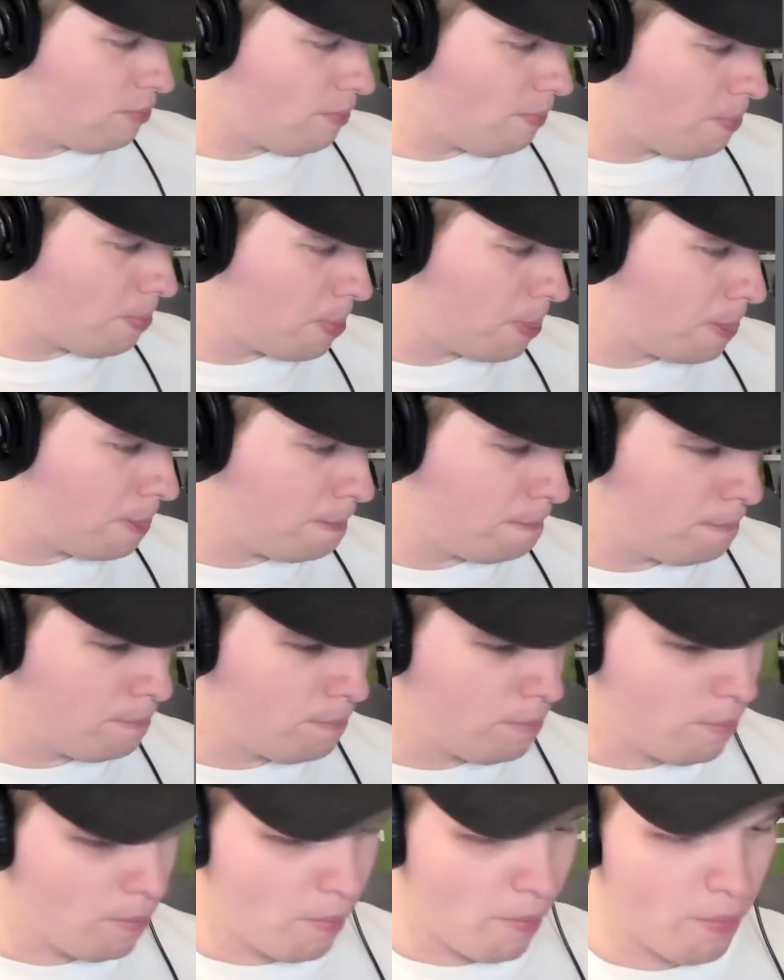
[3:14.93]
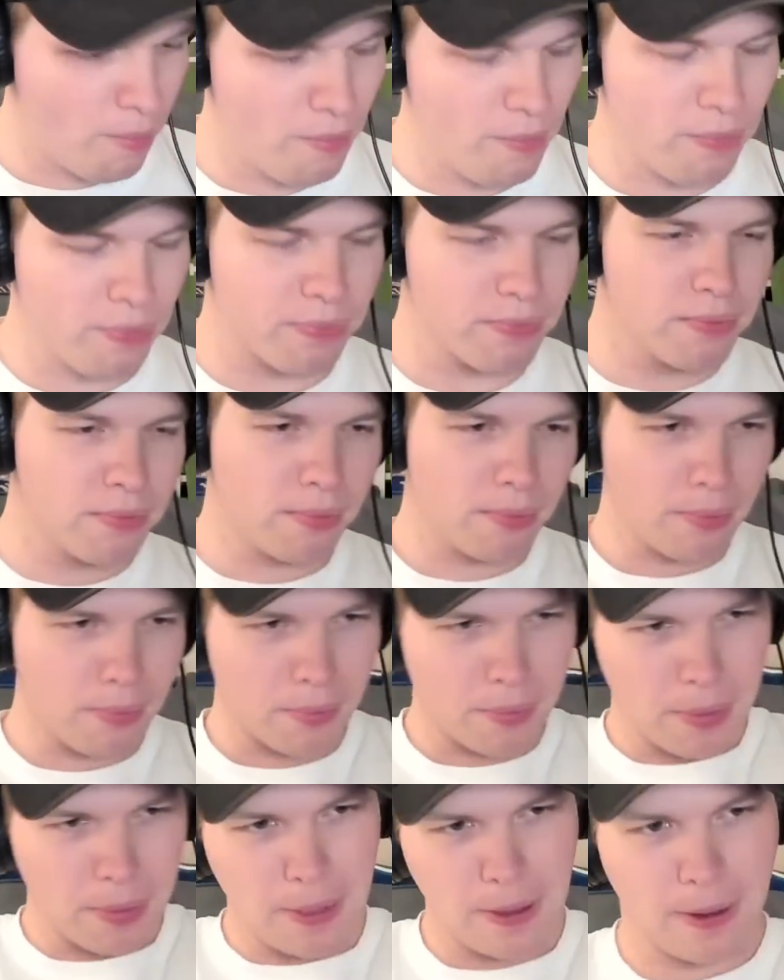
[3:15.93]

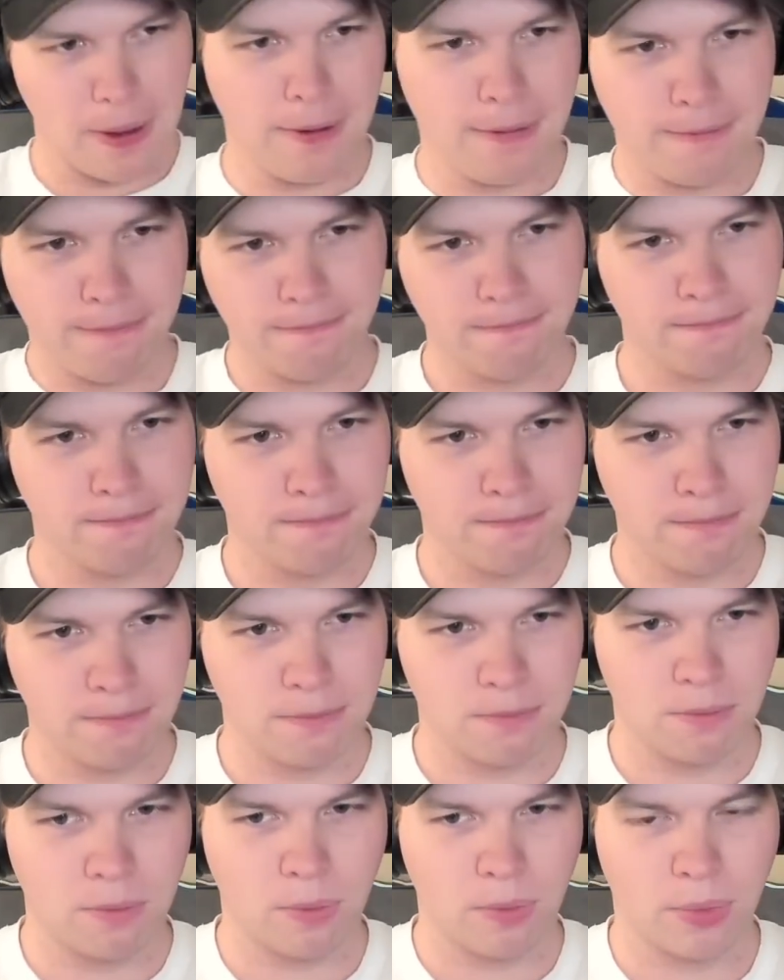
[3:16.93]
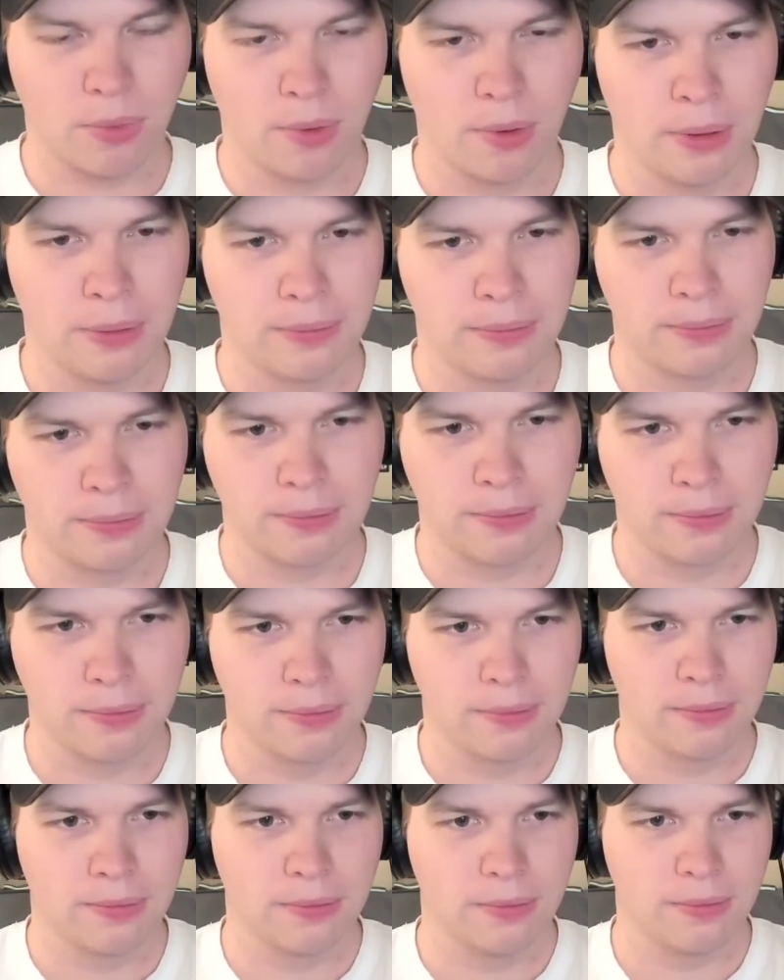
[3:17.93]

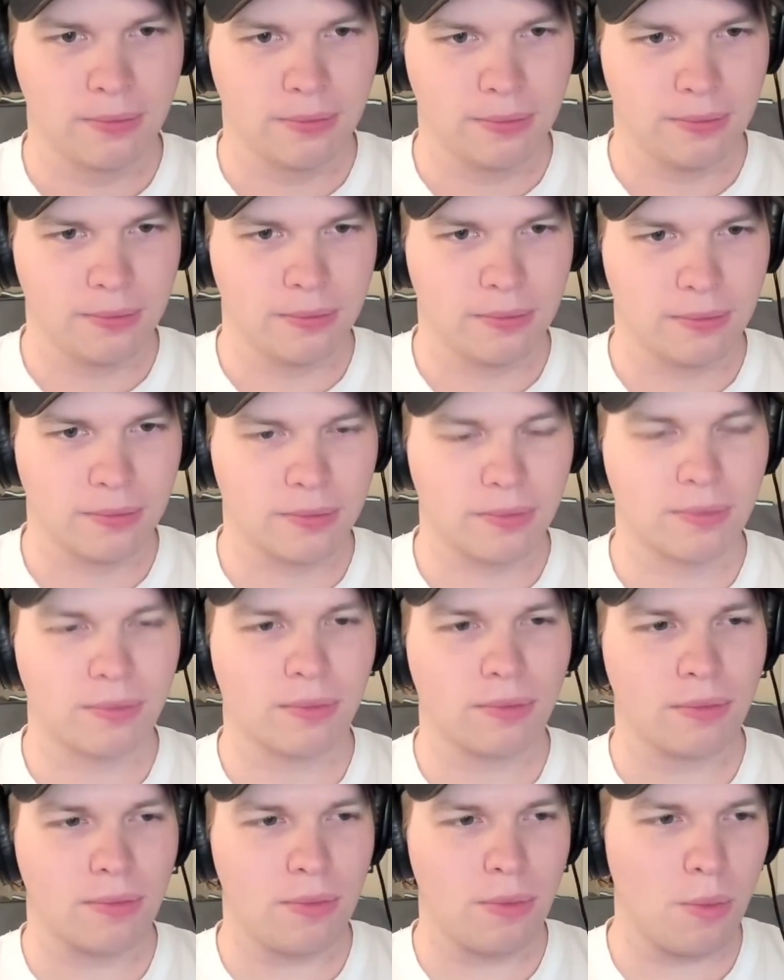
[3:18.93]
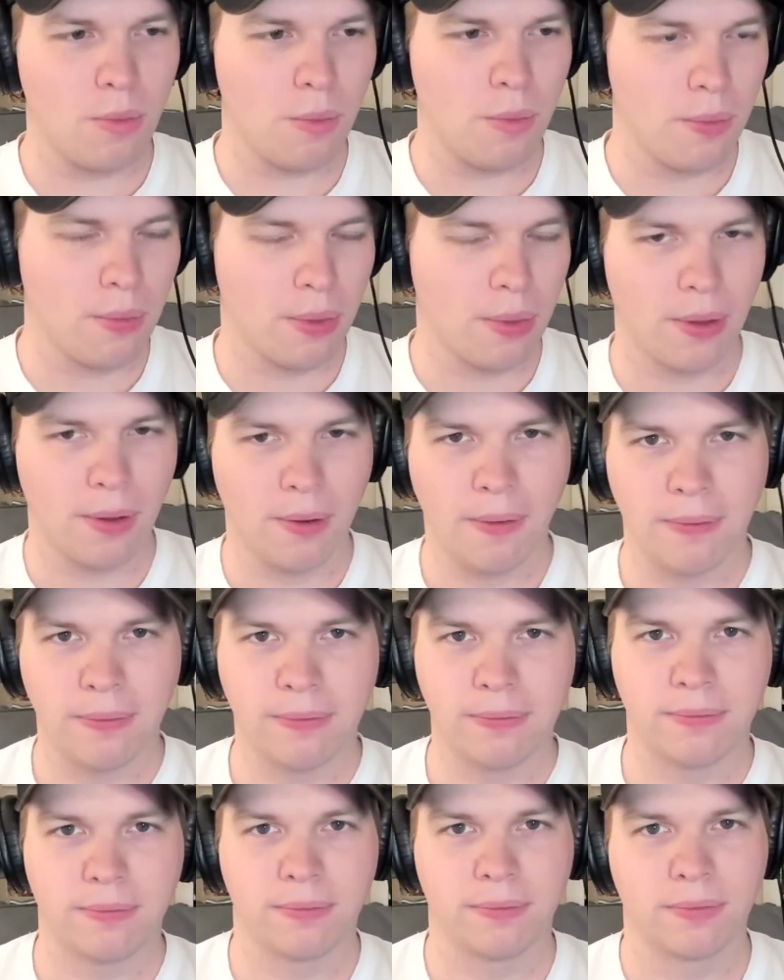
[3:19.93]

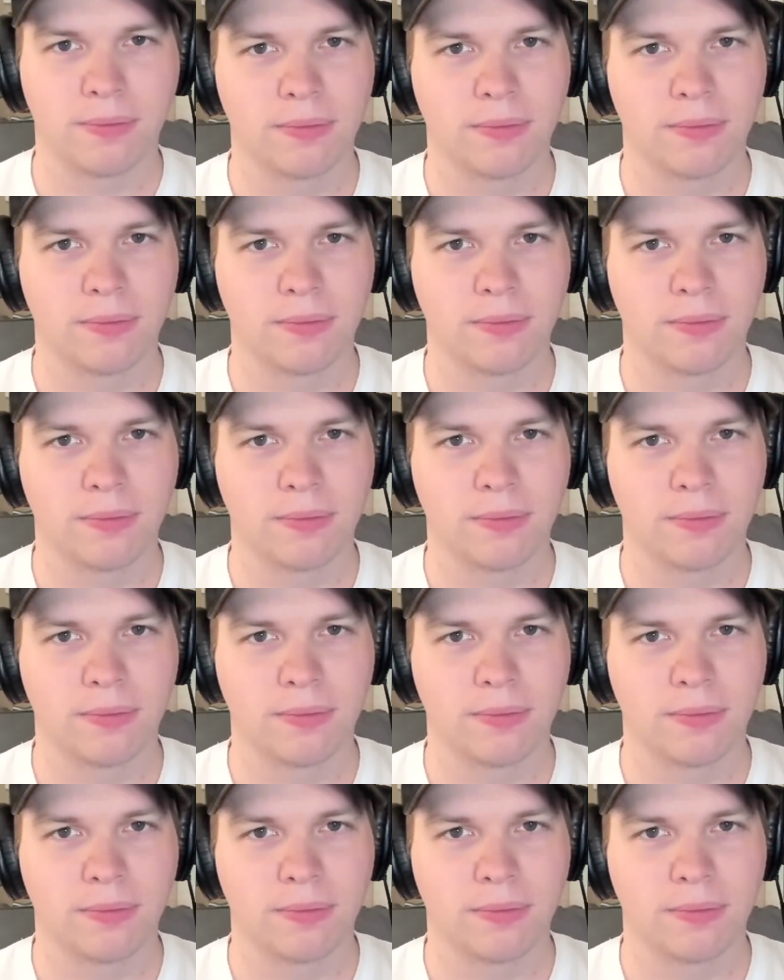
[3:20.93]
The person shown says nothing.